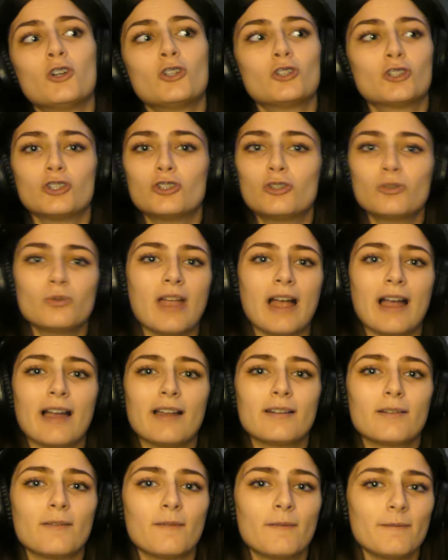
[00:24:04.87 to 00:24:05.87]
to do
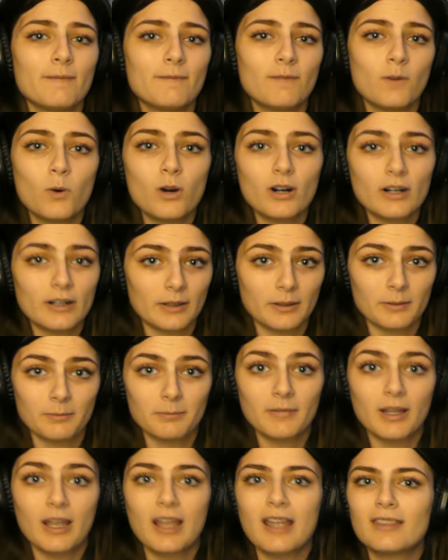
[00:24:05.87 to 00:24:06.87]
that for
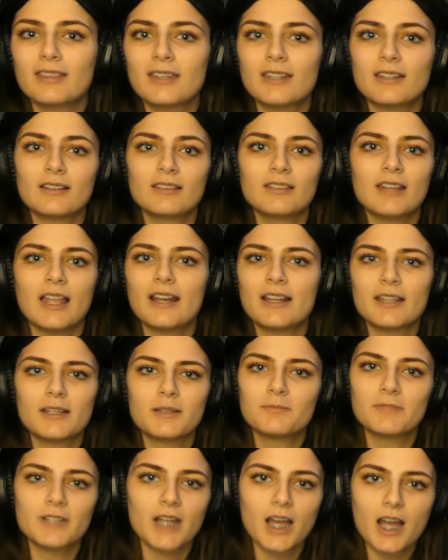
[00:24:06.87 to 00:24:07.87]
him and then let
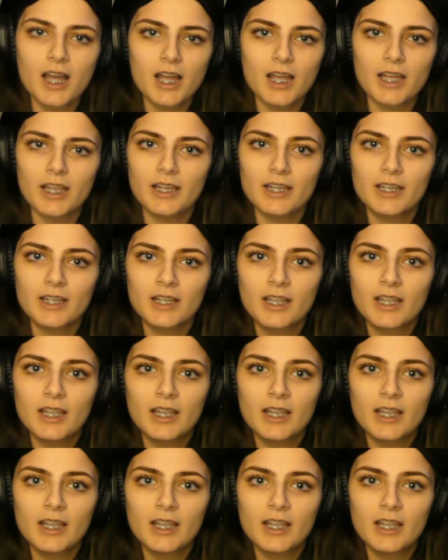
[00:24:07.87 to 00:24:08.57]
him die.